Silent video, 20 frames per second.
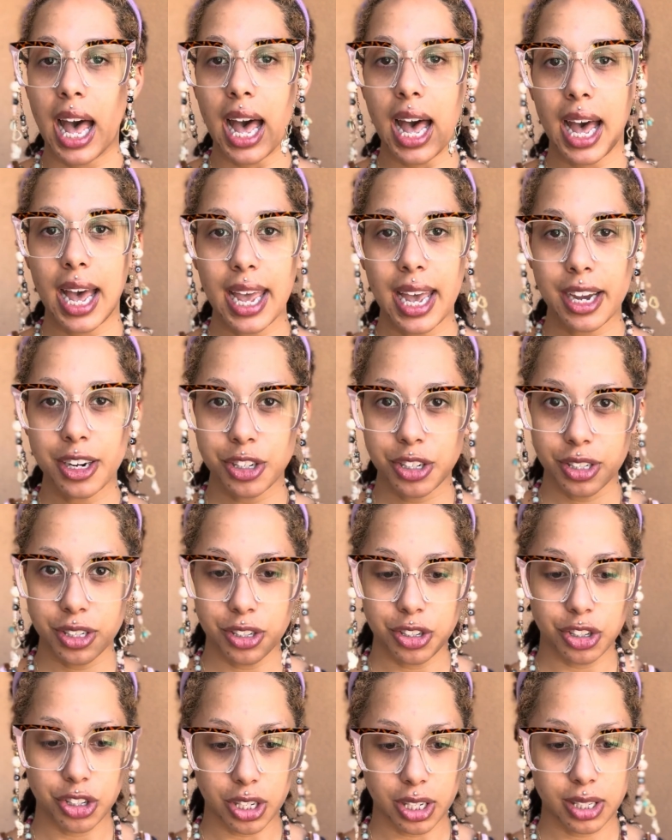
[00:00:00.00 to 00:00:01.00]
I actually
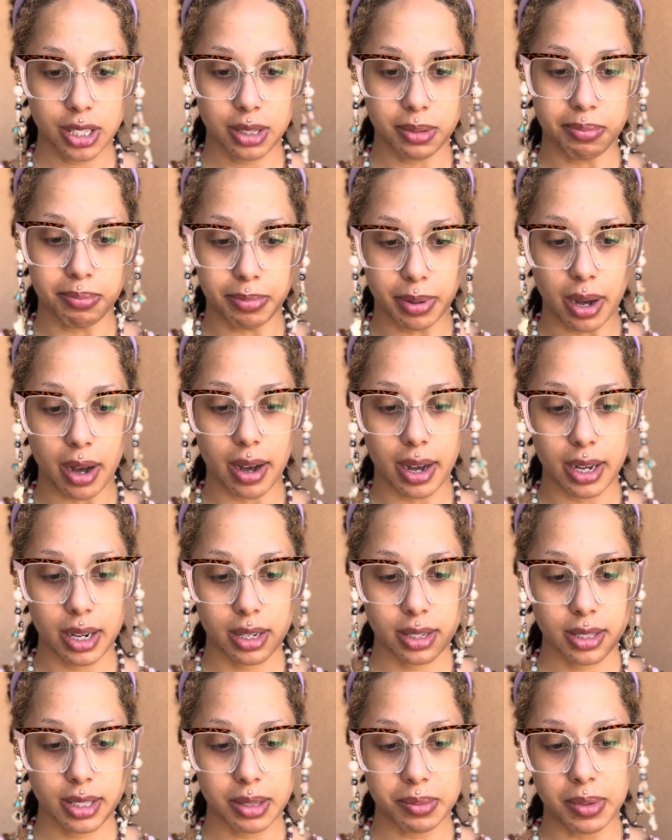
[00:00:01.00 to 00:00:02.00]
just bought
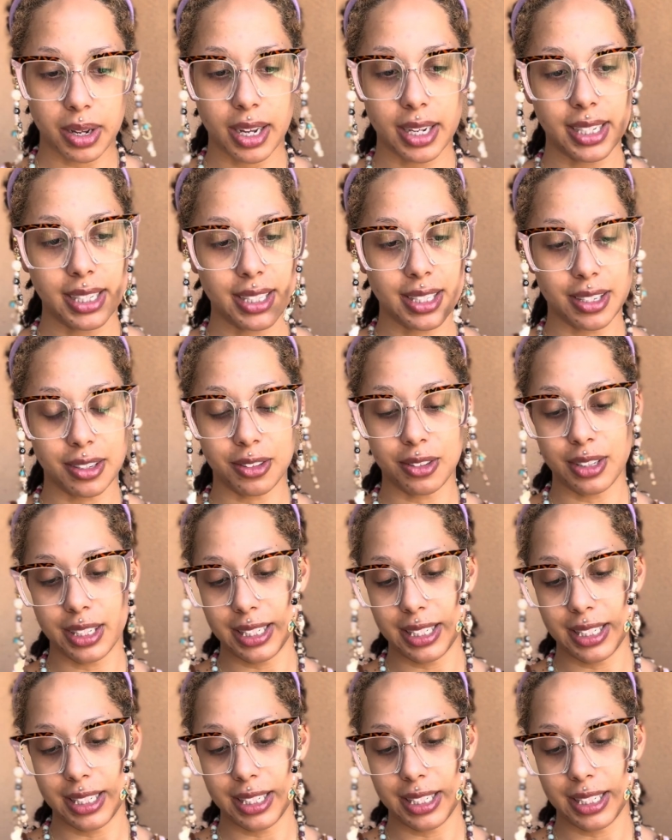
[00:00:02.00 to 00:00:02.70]
some honeysuckle